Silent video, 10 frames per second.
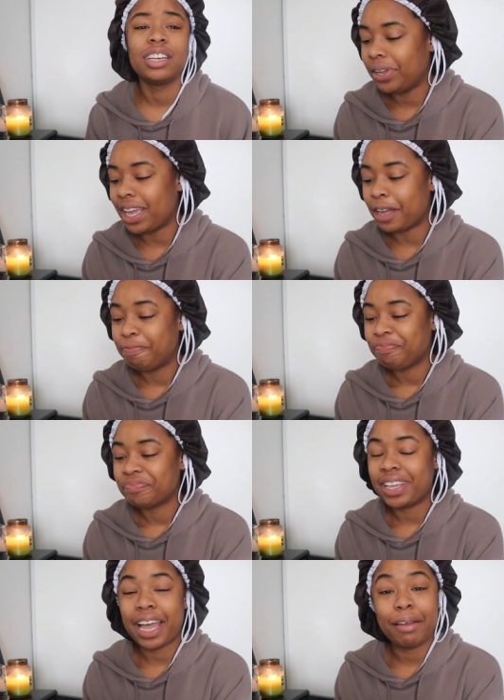But yeah,
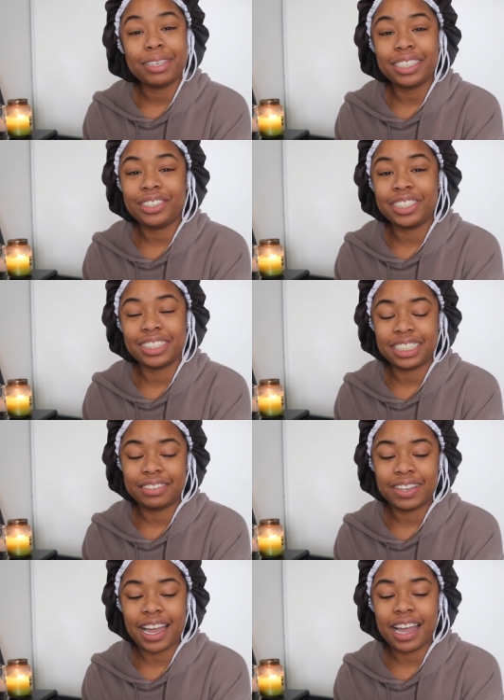Happy New Year's
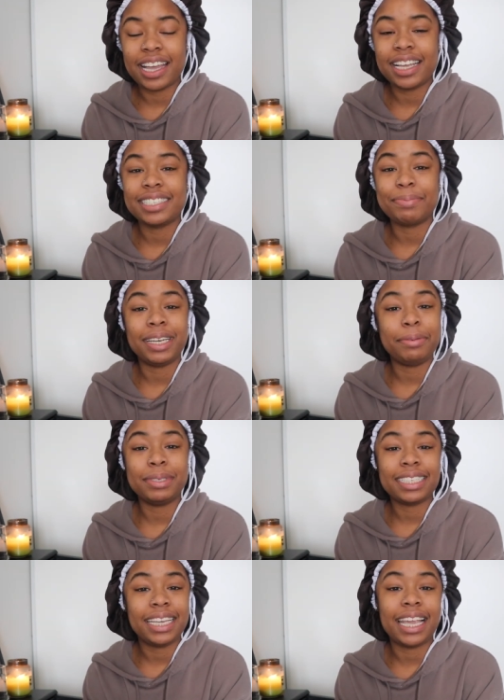Eve, guys. My name
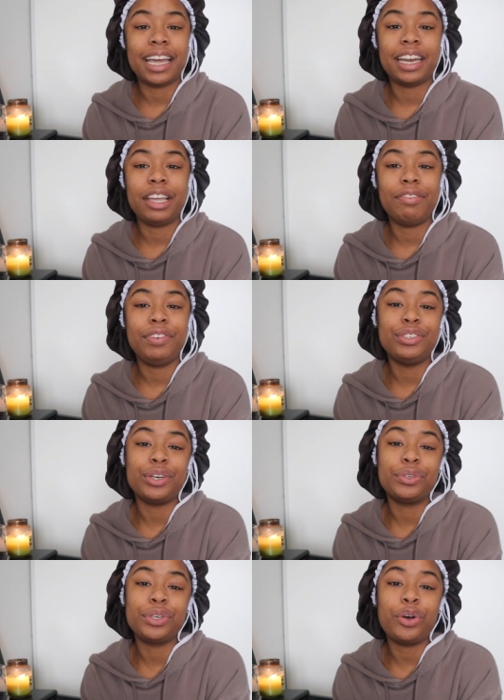is Keiana. If you
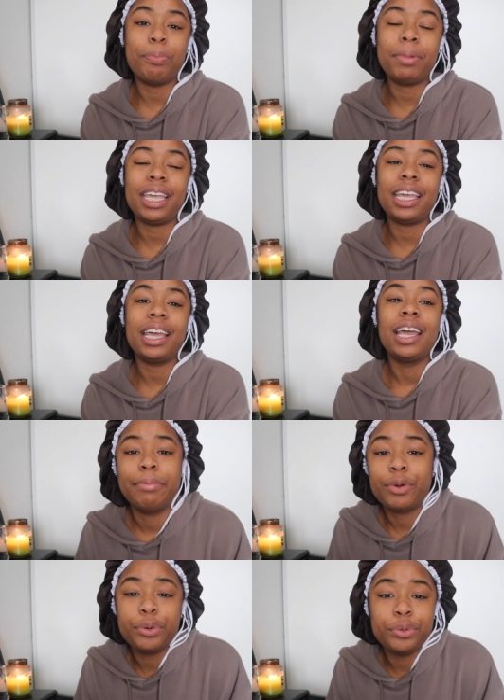don't know me,
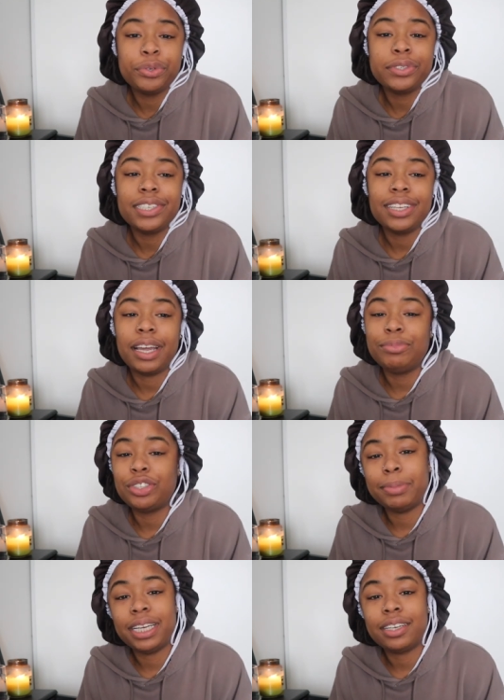I'm cool. I'm
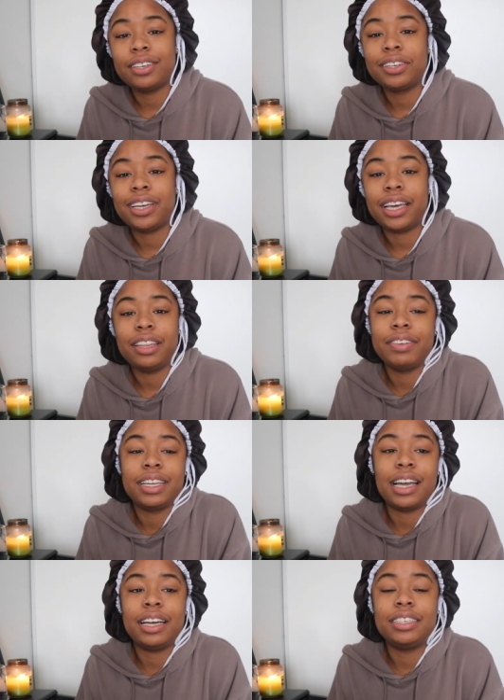Jamaican. I live
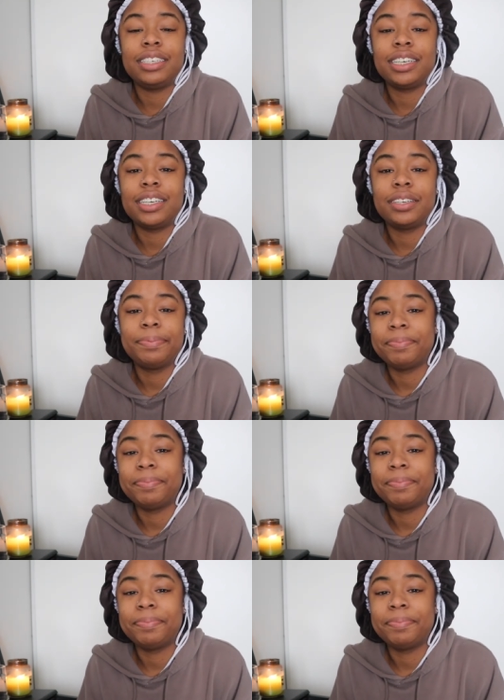in Canada.